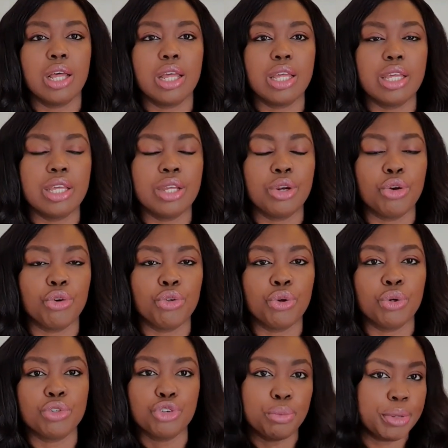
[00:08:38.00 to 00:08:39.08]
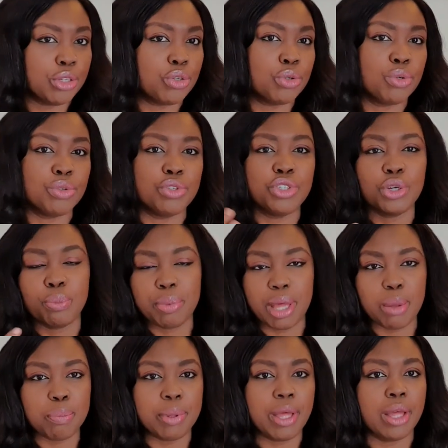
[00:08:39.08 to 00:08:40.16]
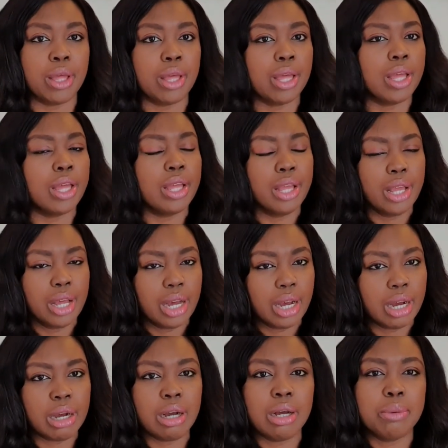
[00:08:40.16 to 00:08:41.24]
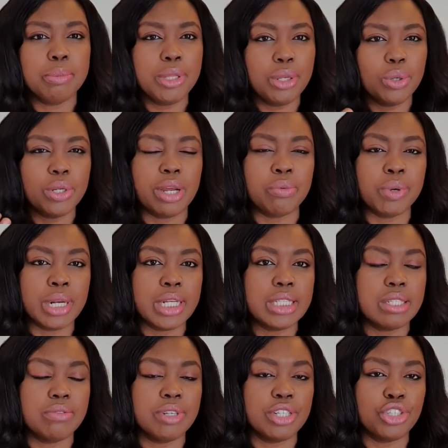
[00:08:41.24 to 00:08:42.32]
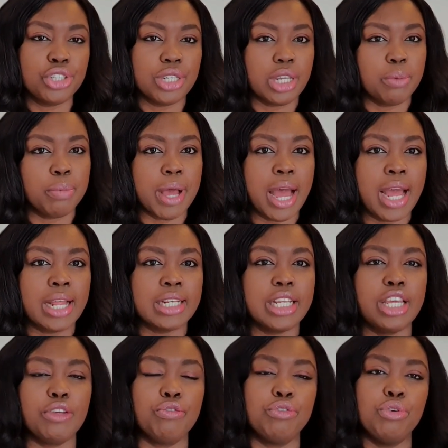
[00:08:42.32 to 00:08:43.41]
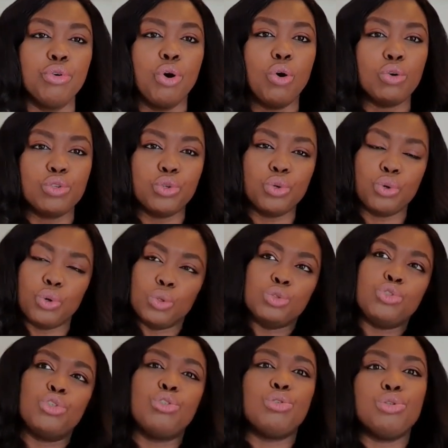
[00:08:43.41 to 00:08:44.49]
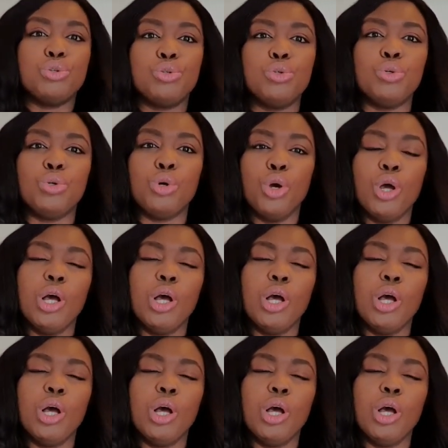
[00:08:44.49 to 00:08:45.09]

your tomatoes, your pepper, they're relatively cheap. And if you also go to